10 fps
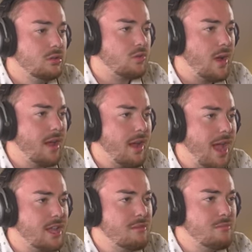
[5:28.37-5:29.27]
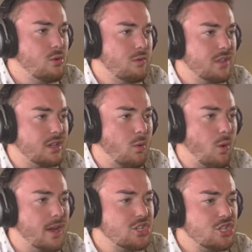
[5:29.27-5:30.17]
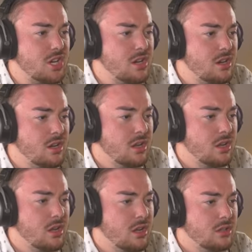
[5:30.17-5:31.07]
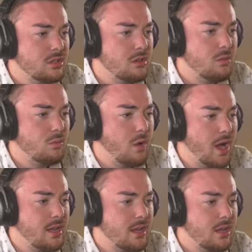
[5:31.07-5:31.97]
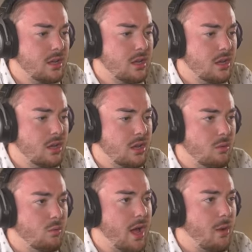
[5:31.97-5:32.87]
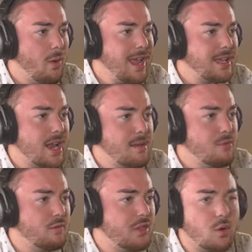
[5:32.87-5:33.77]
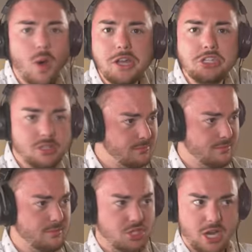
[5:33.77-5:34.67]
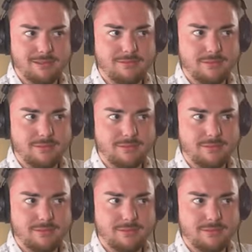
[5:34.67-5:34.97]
dry. I can move the question? What? What? Why can I move the question?